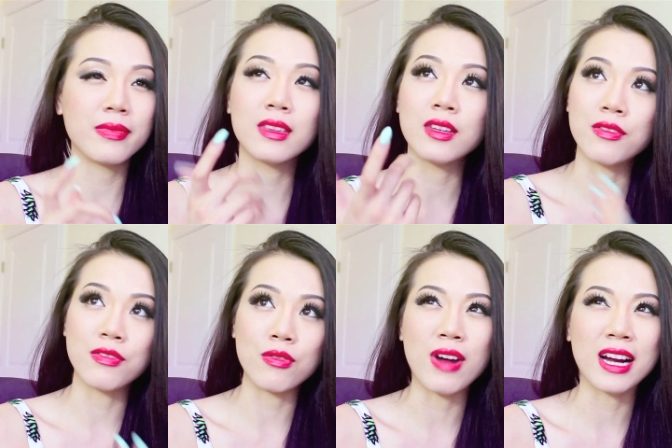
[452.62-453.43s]
the
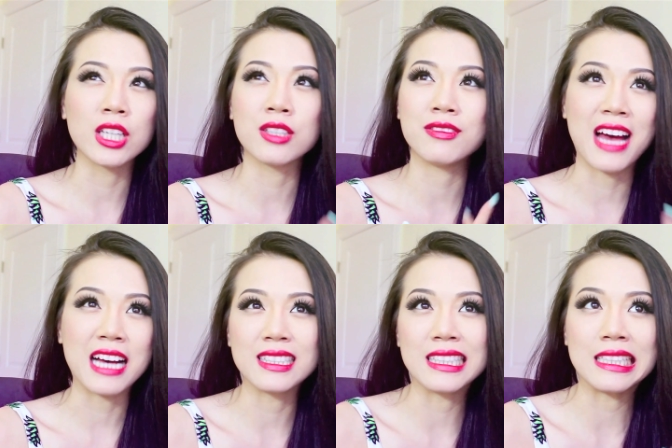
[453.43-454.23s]
regular
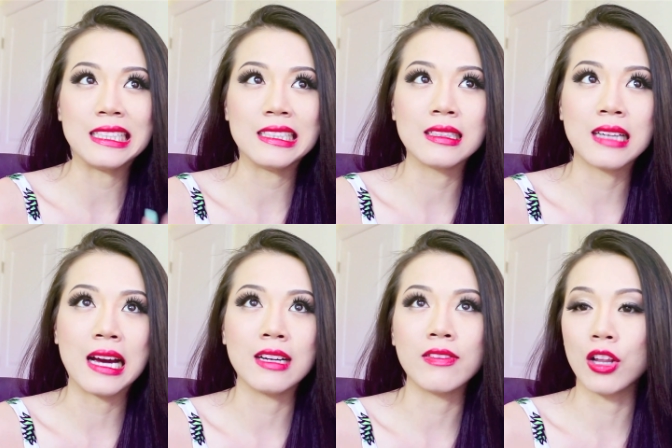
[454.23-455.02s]
Vaseline
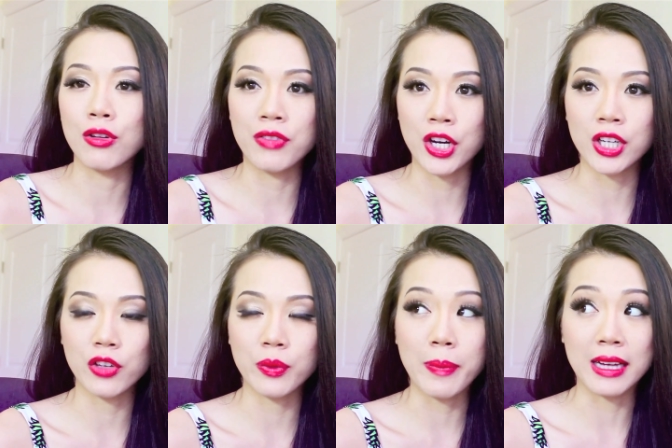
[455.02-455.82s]
kind of aloe vera that
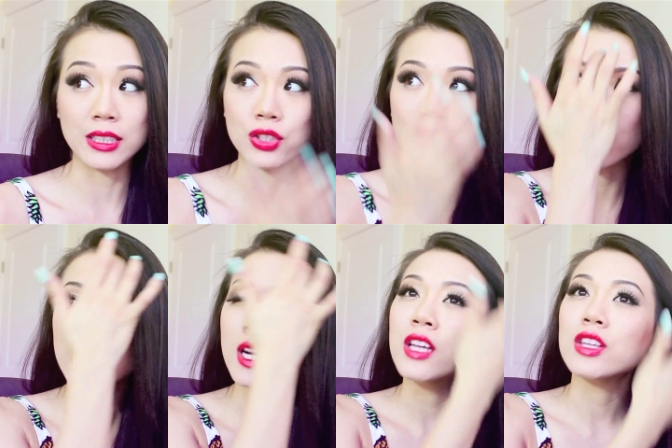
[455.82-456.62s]
we buy in the
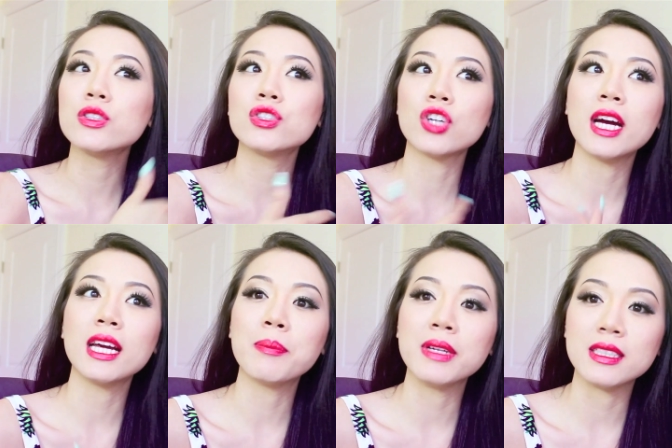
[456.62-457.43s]
store. Those dry
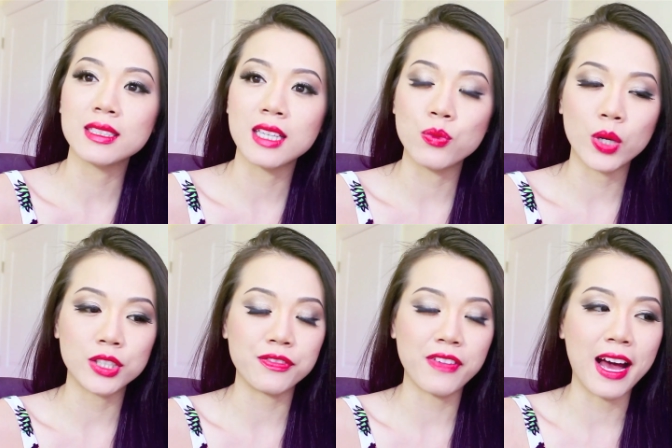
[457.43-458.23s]
up in his skin way
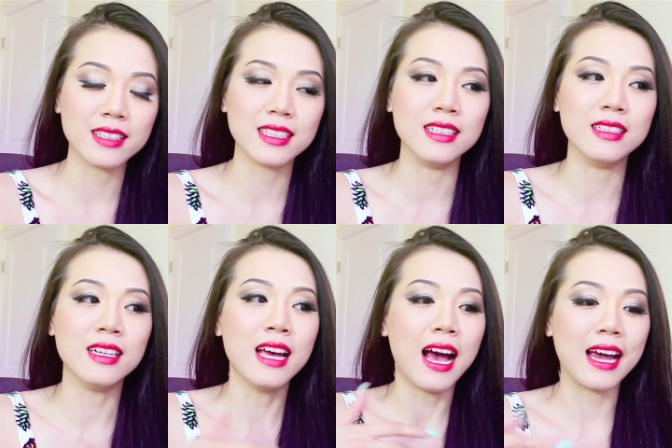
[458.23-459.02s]
too fast and
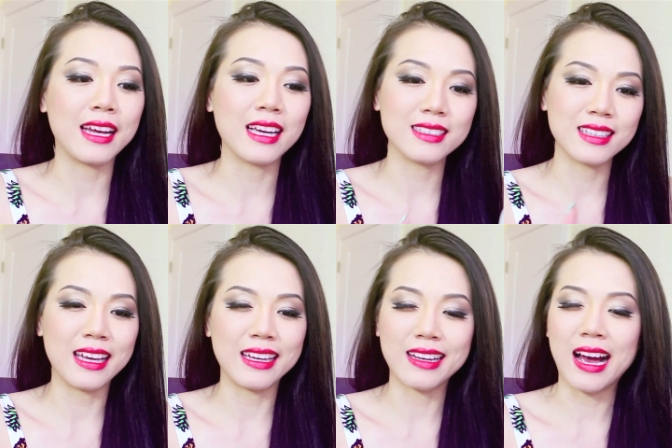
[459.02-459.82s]
I guess
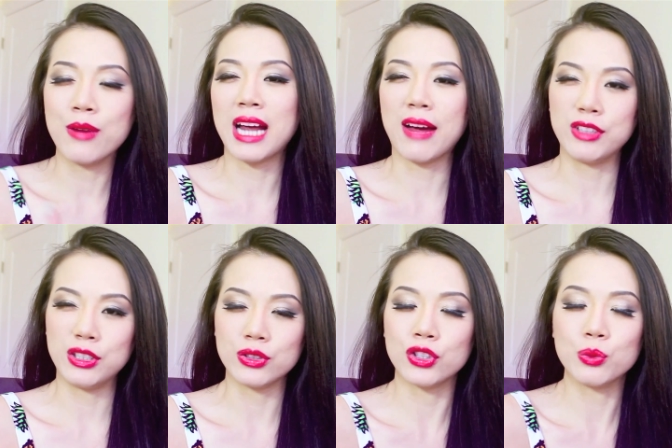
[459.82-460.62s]
like I would have to
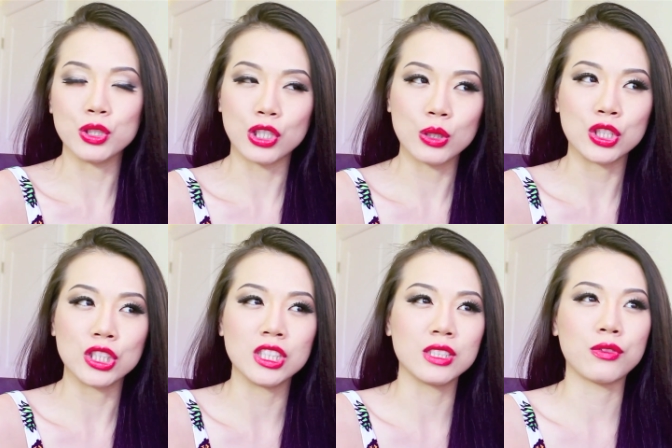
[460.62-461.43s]
use too much
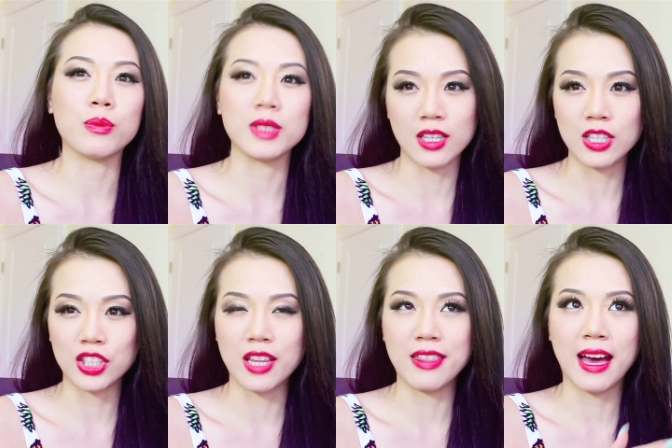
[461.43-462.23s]
lotion just for massage
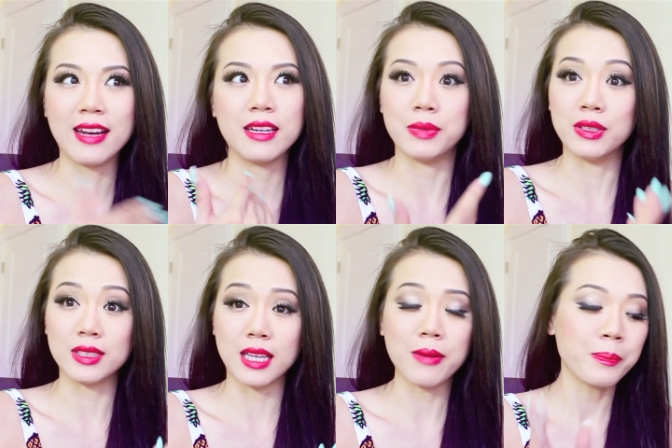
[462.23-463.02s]
and that and it
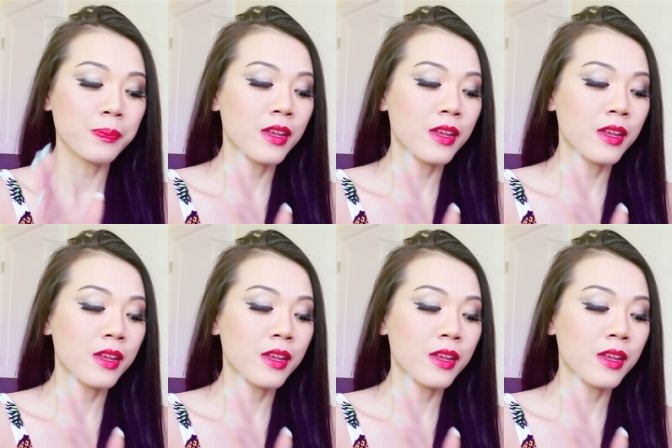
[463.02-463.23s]
builds up.